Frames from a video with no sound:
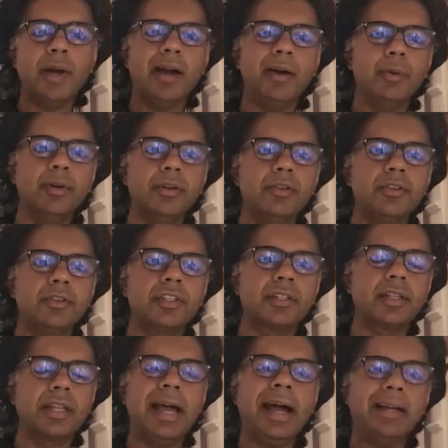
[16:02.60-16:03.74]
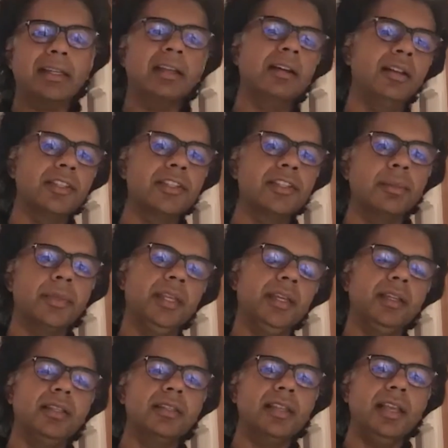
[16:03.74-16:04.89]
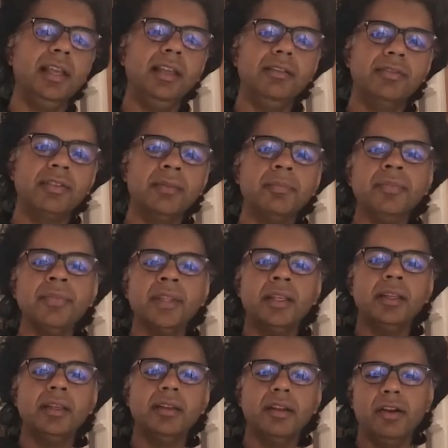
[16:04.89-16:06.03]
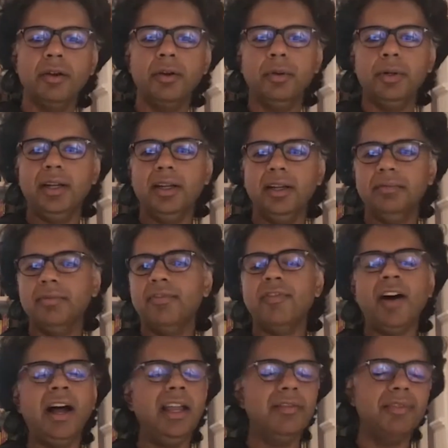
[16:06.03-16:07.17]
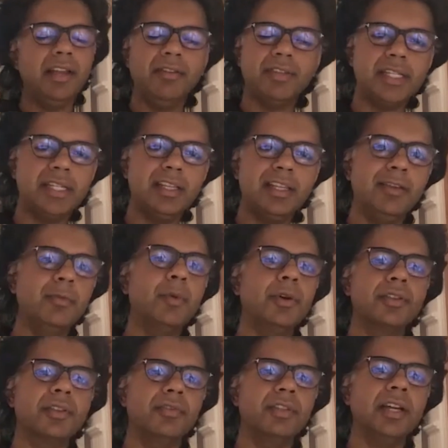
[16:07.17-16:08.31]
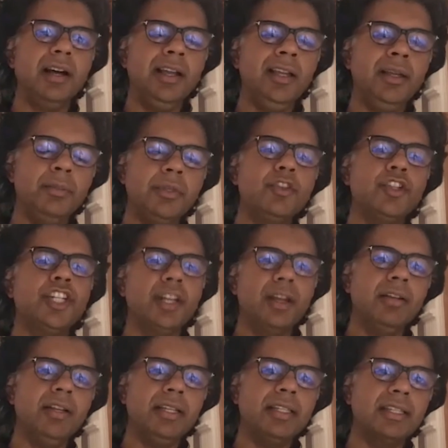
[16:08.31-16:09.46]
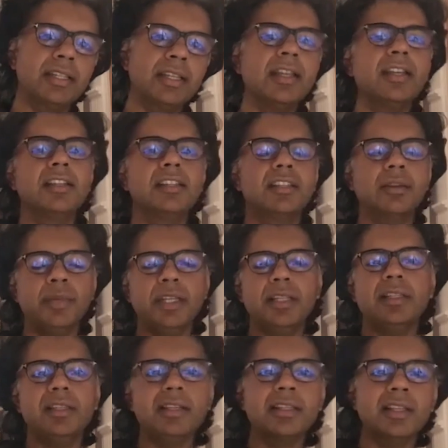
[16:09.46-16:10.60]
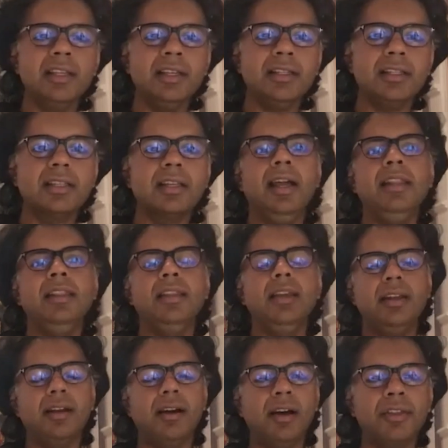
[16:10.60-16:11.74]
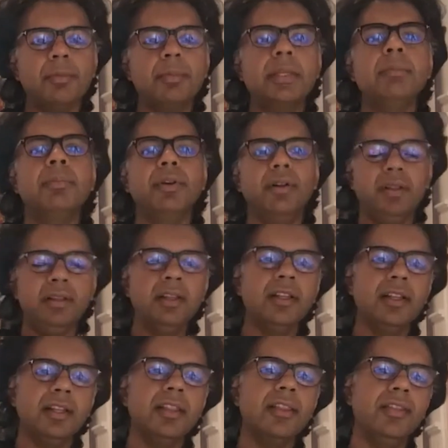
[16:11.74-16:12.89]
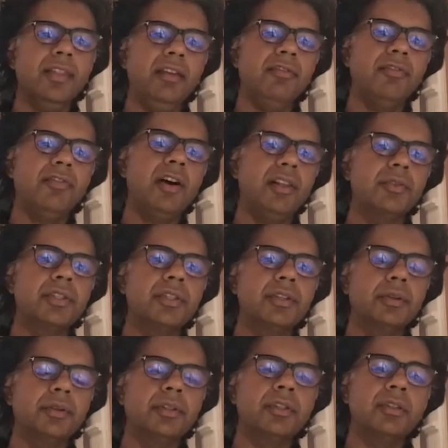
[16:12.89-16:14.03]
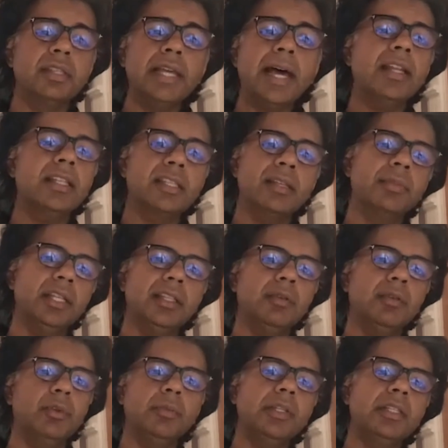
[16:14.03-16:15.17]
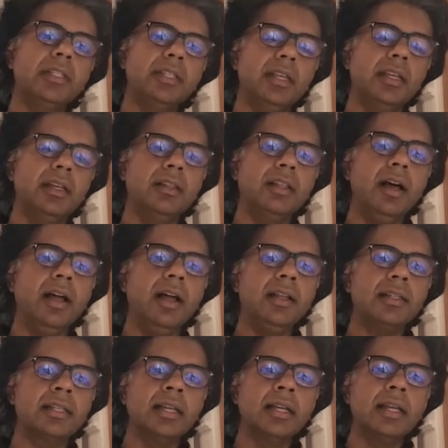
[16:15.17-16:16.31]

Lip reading: hours hacking on something and save, 5 FTE worth of time, you share it, somebody sees it, and then other people then follow suit. So that is something that we've been seeing a lot.